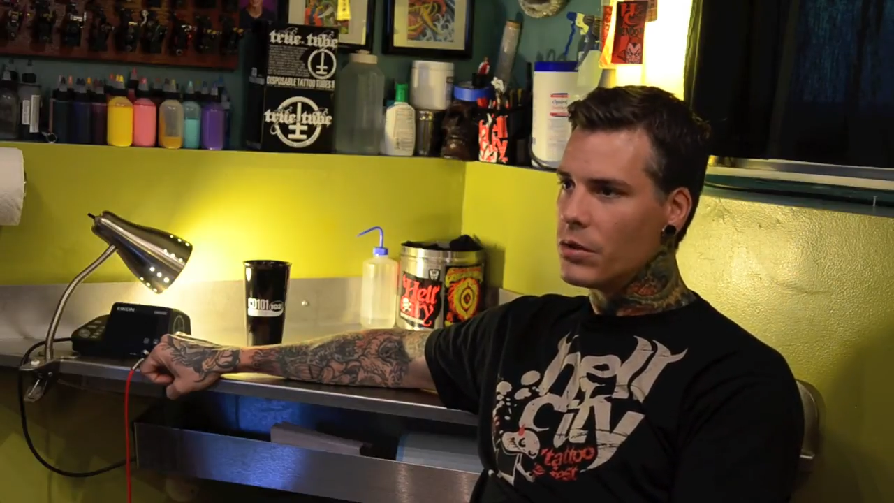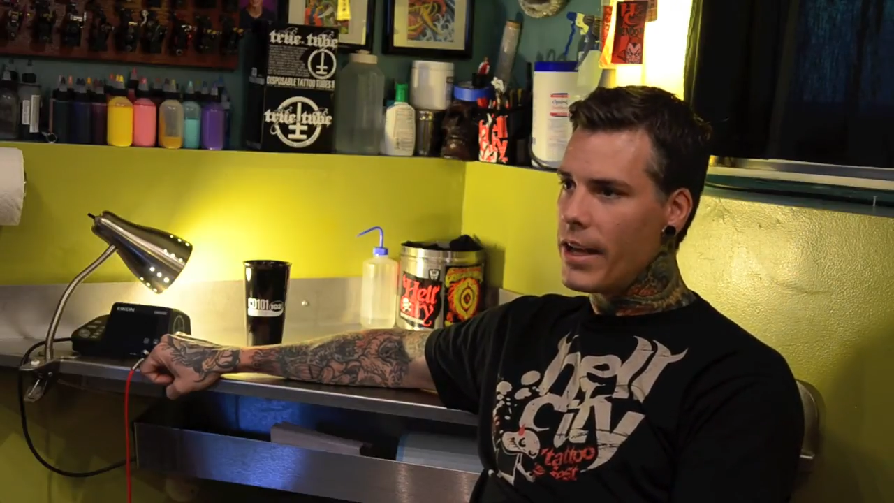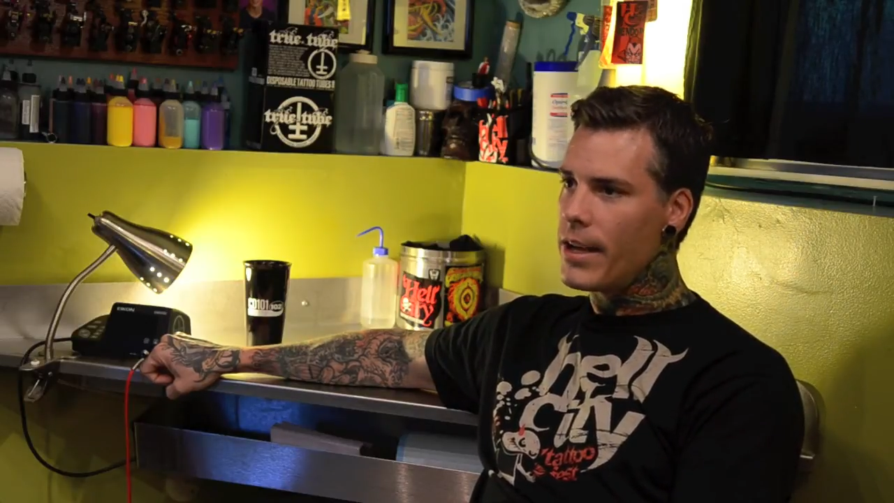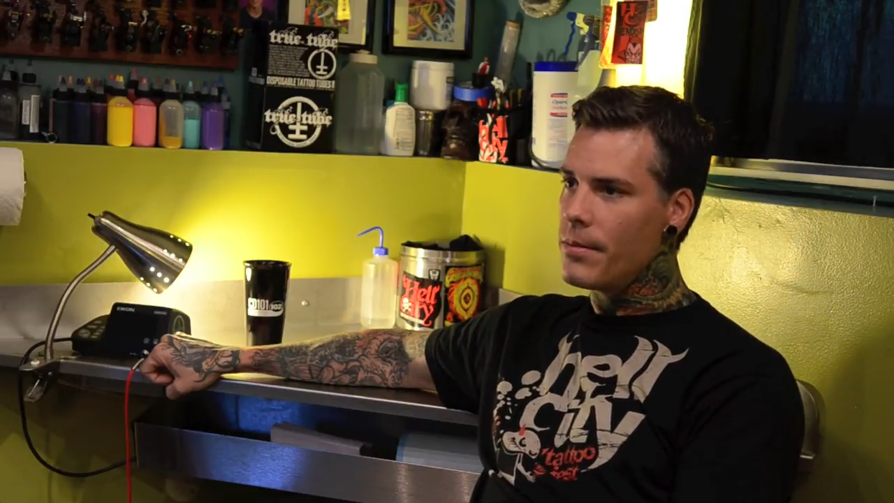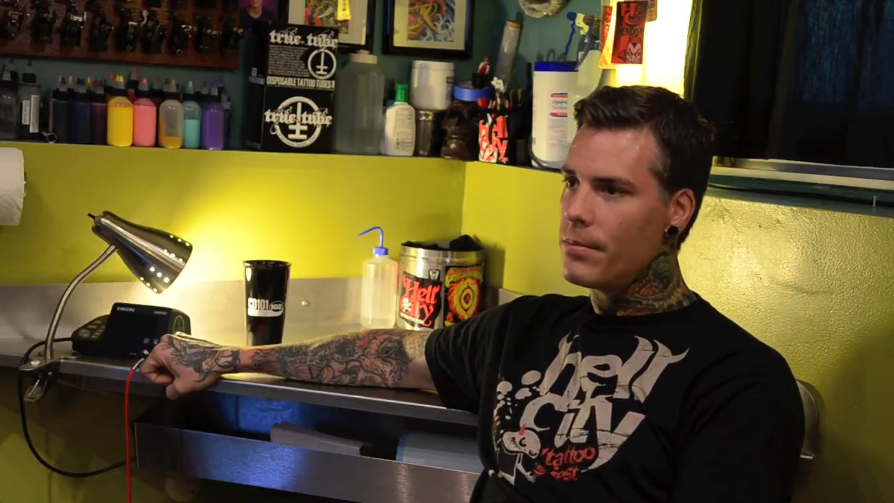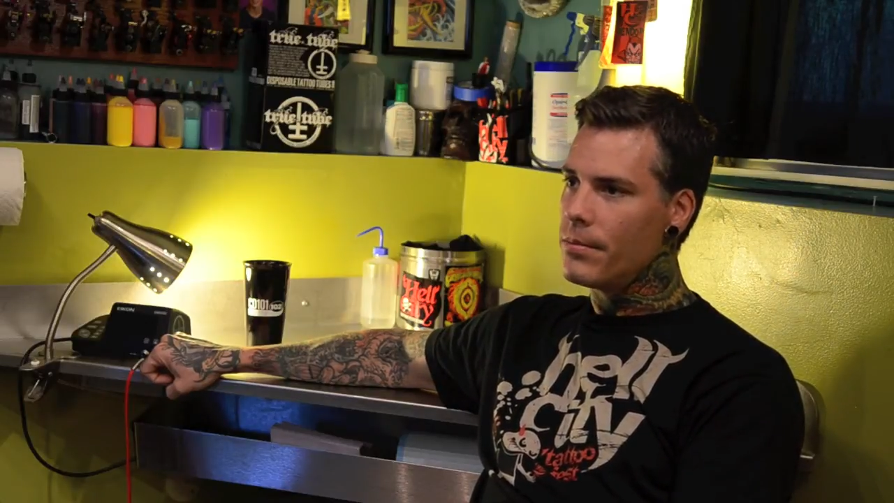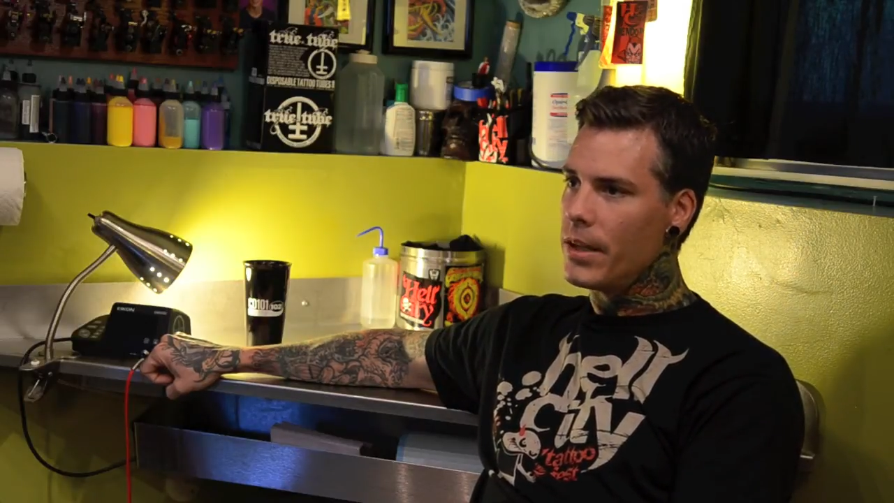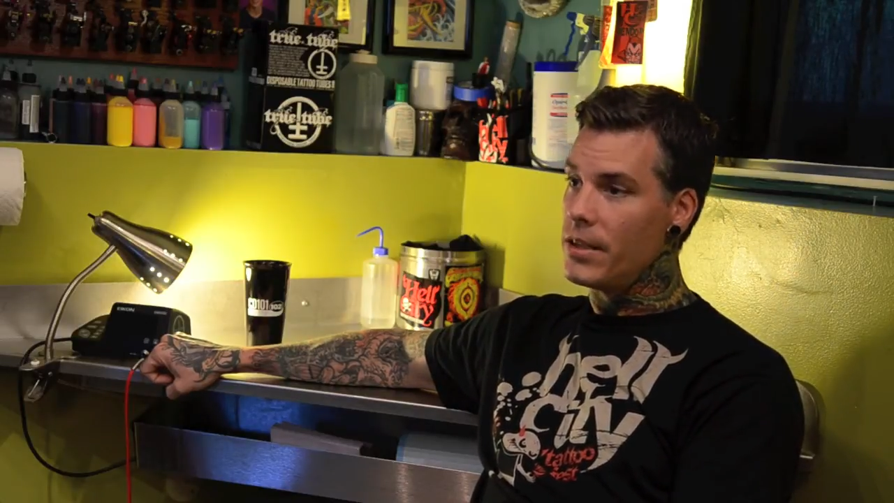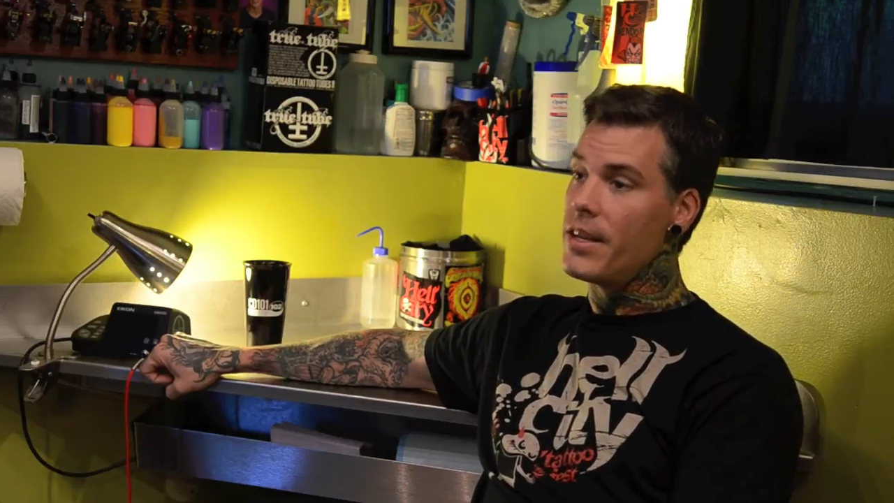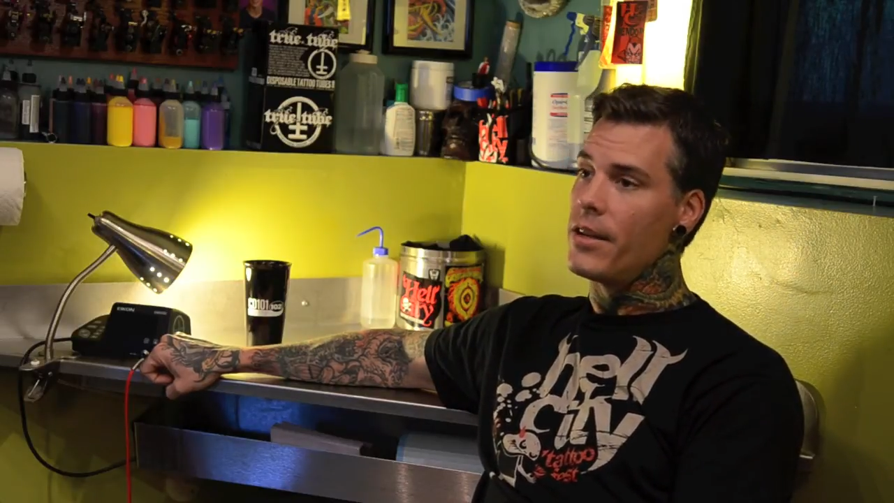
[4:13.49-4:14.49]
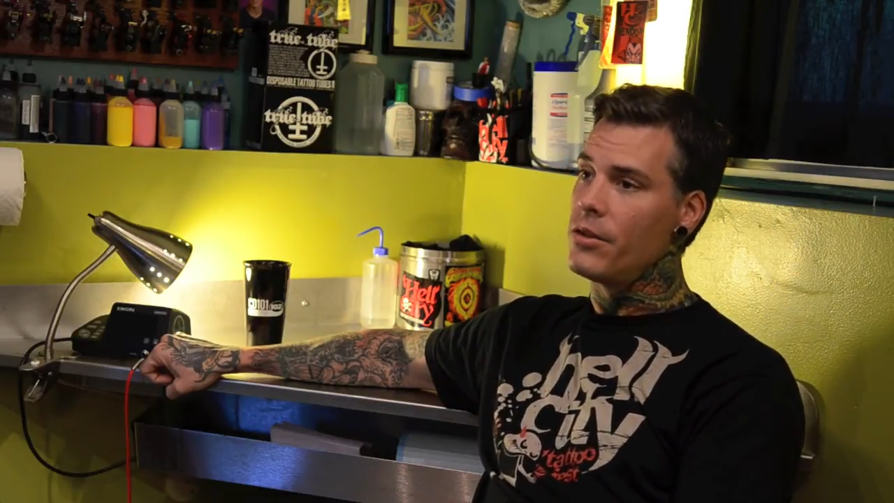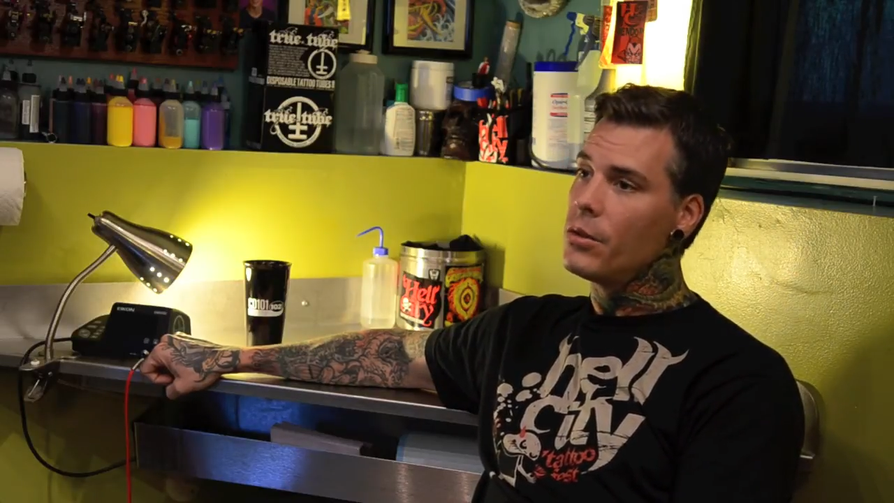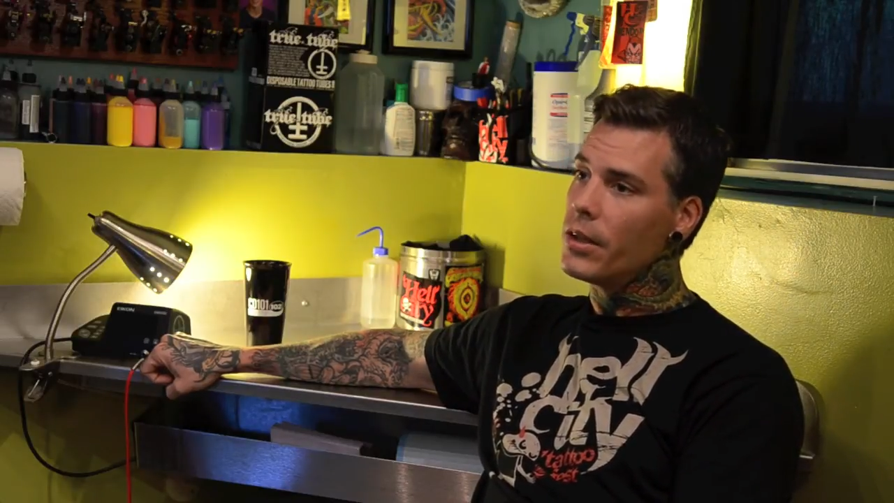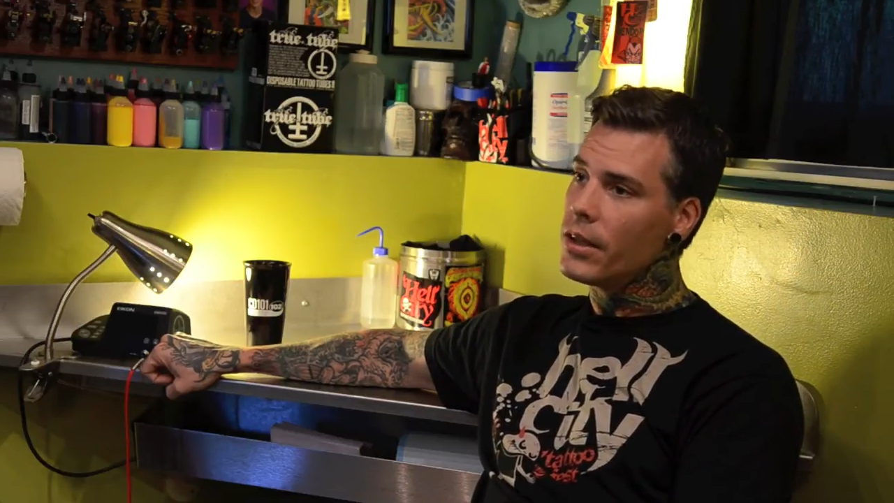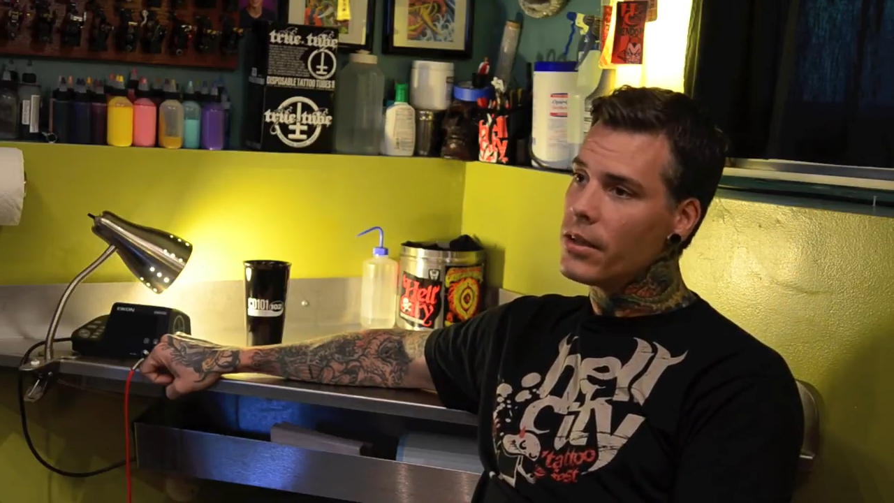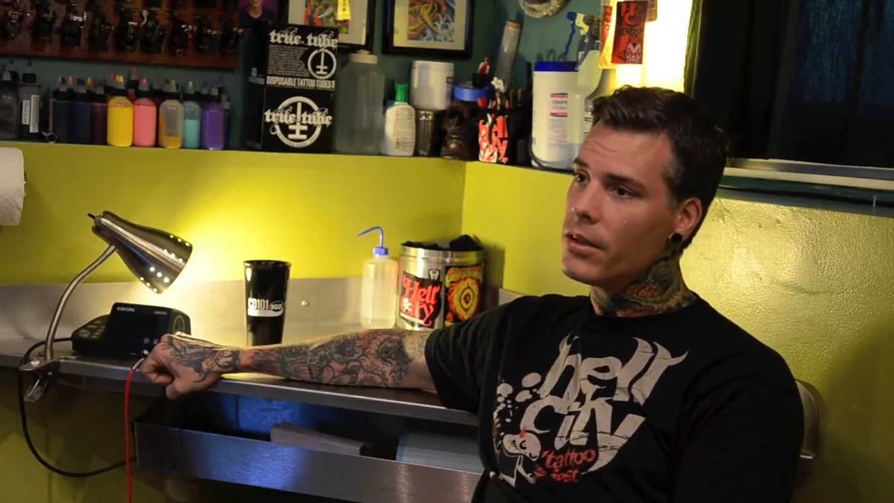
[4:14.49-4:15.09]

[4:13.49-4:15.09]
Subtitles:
name in tattooing,